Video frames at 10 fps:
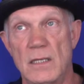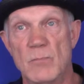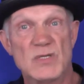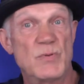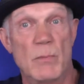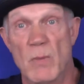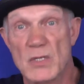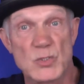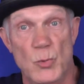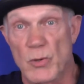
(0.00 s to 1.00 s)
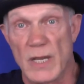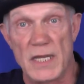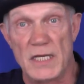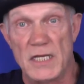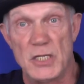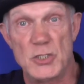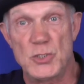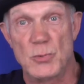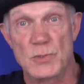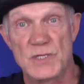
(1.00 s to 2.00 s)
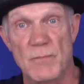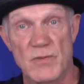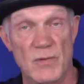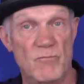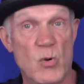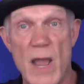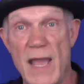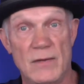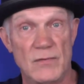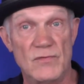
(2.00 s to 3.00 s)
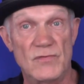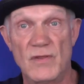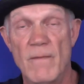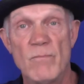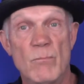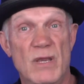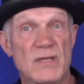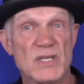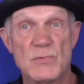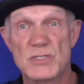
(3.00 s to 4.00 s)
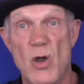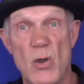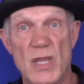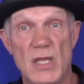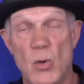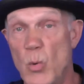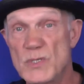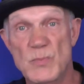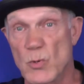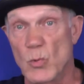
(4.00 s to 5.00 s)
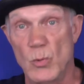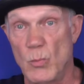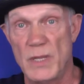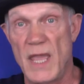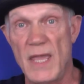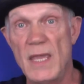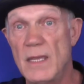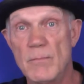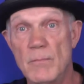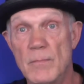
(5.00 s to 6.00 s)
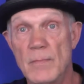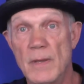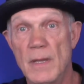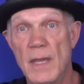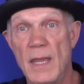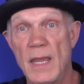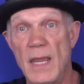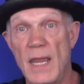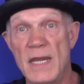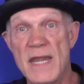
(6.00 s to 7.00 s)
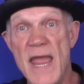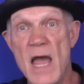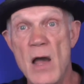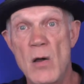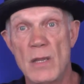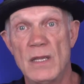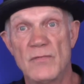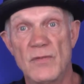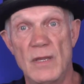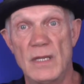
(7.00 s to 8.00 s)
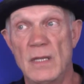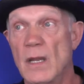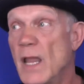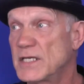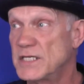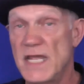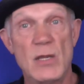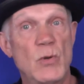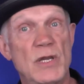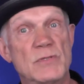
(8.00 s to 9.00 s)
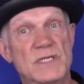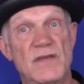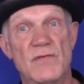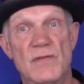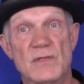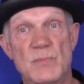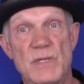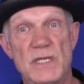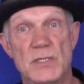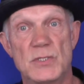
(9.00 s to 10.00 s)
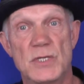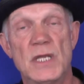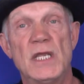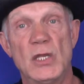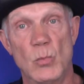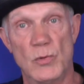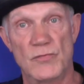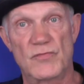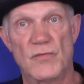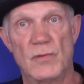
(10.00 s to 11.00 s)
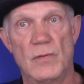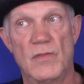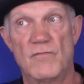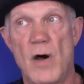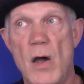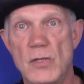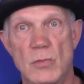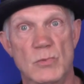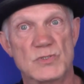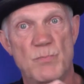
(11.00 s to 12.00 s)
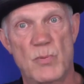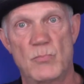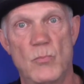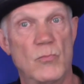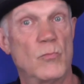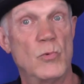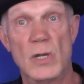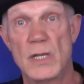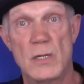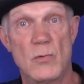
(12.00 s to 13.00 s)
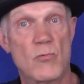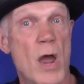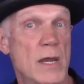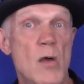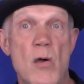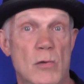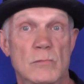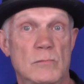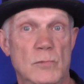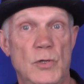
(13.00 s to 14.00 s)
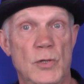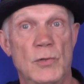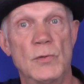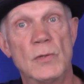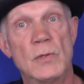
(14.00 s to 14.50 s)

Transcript: it must be a muscle related issue or something of practice because he was talking in a whisper when we came. And now it's it, like today when he was giving the speech, it was the volume was really right on, you know.